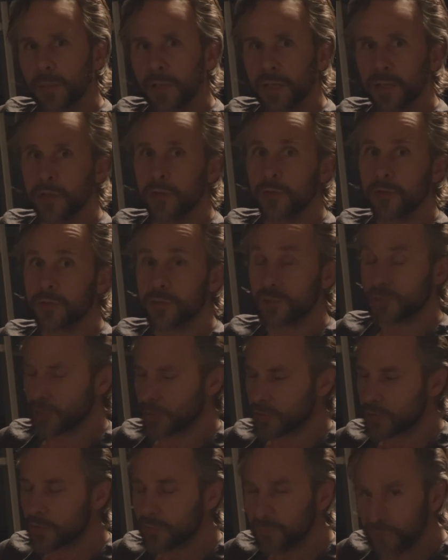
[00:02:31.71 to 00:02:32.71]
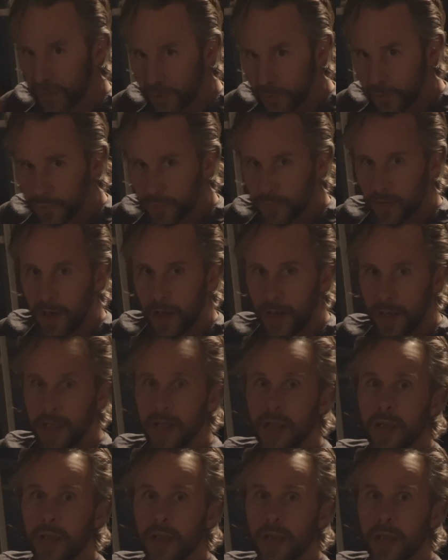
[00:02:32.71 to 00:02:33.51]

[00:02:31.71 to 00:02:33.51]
menu just to verify